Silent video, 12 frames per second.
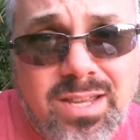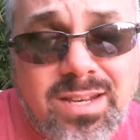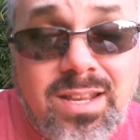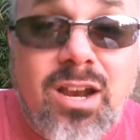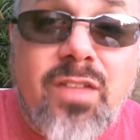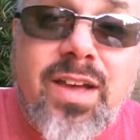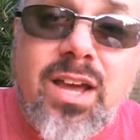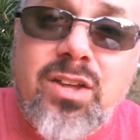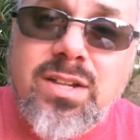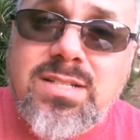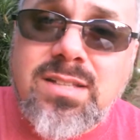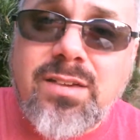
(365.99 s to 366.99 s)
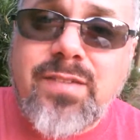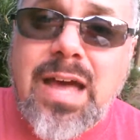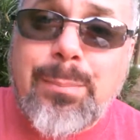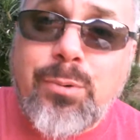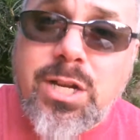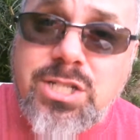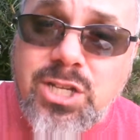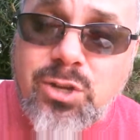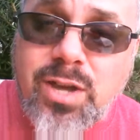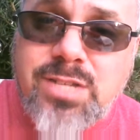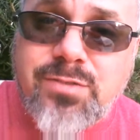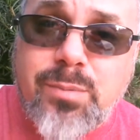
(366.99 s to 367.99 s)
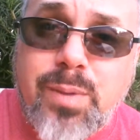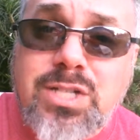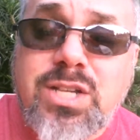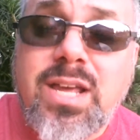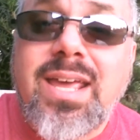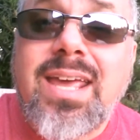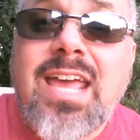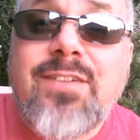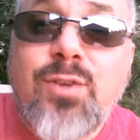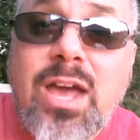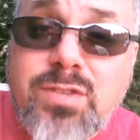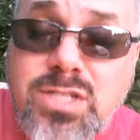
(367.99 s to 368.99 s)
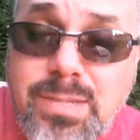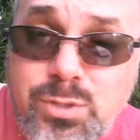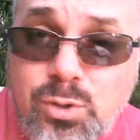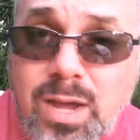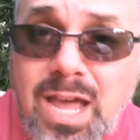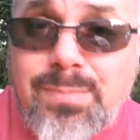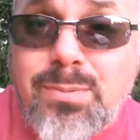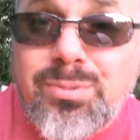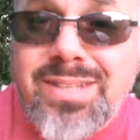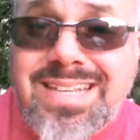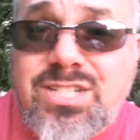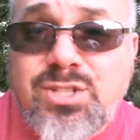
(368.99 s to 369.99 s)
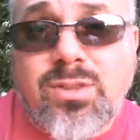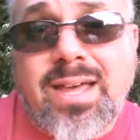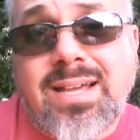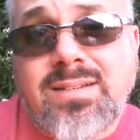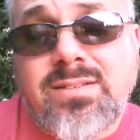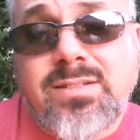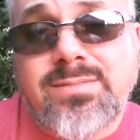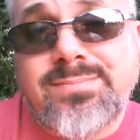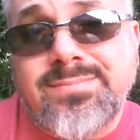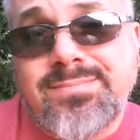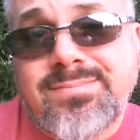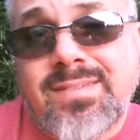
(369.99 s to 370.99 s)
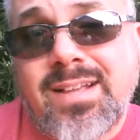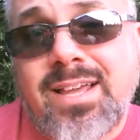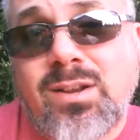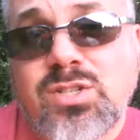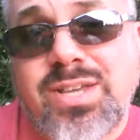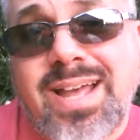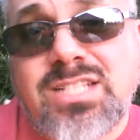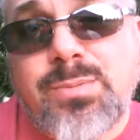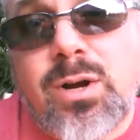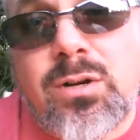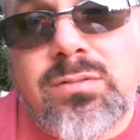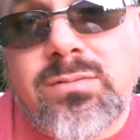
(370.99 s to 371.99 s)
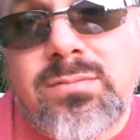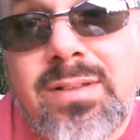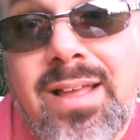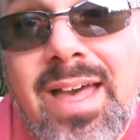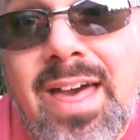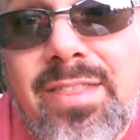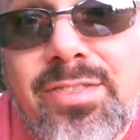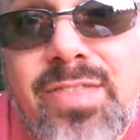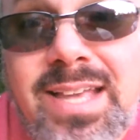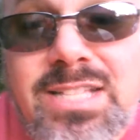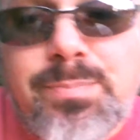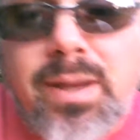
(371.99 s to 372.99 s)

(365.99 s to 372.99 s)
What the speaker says: in and all that kind of good stuff. I appreciate you guys very much. If you haven't subscribed, please do that. And I'll see you guys tomorrow. Thanks,